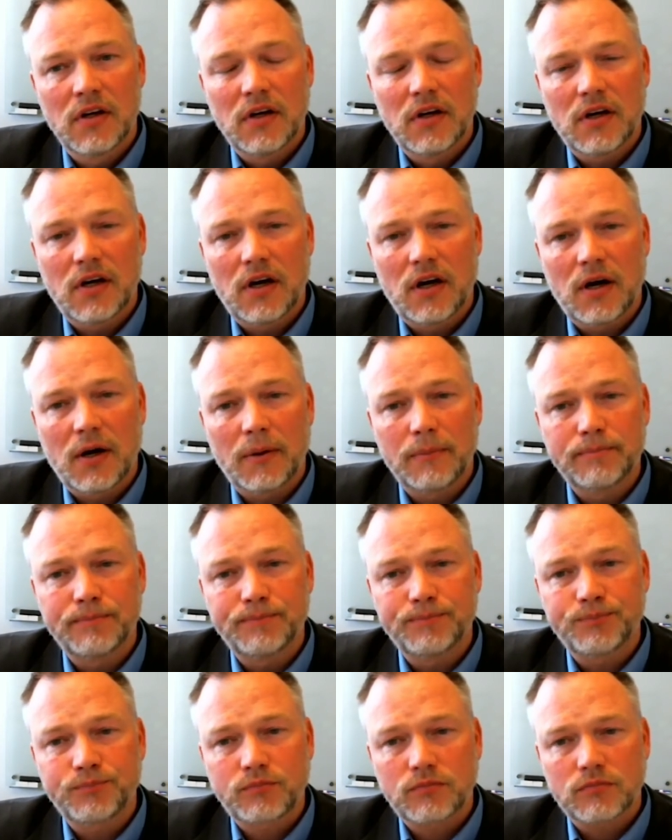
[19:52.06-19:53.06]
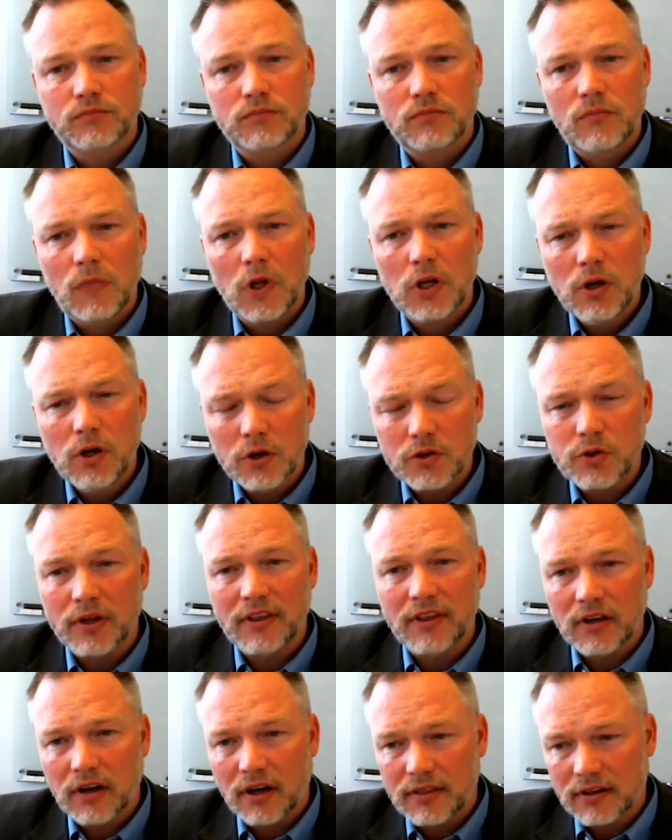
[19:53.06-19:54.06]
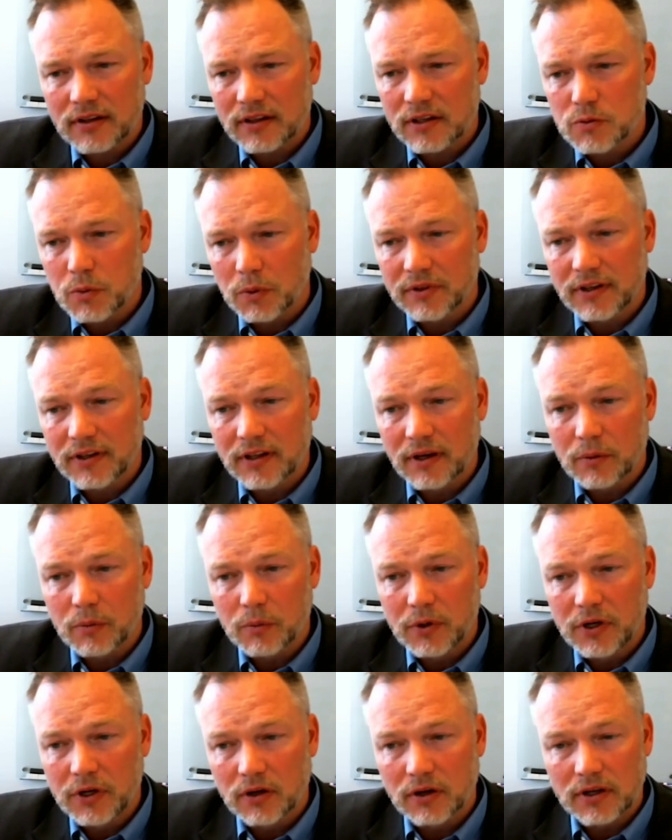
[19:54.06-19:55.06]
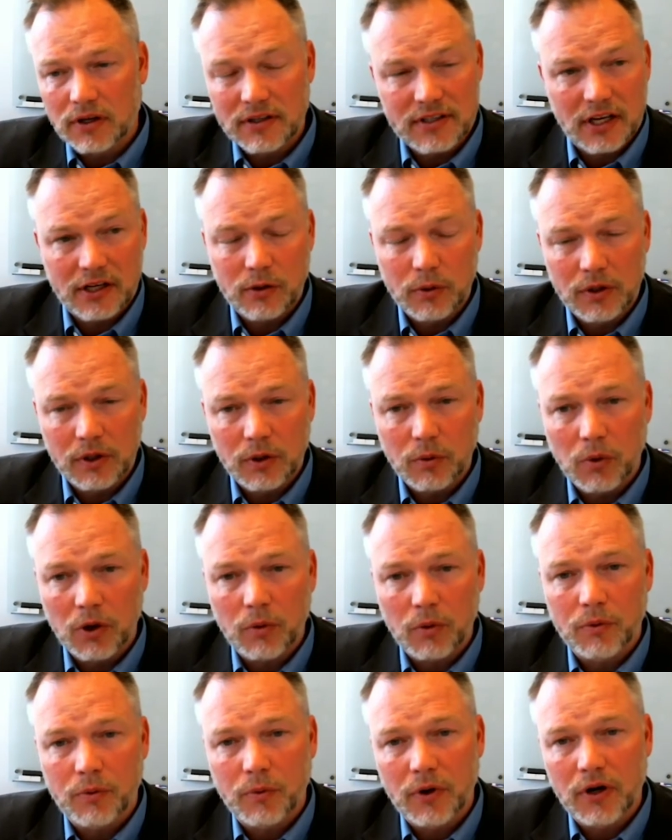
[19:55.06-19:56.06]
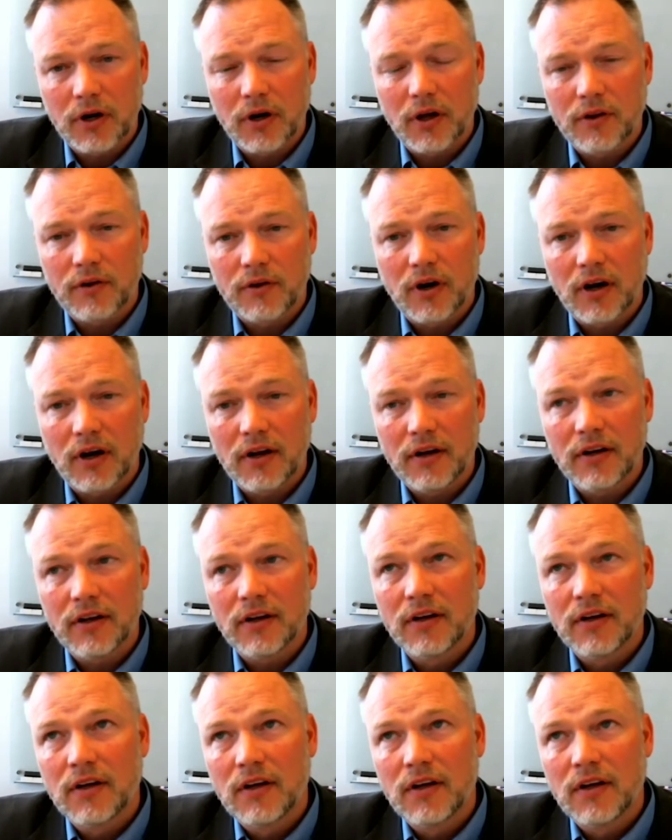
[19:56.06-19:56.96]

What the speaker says: So I think that's one thing that we are continuing to work with one another on.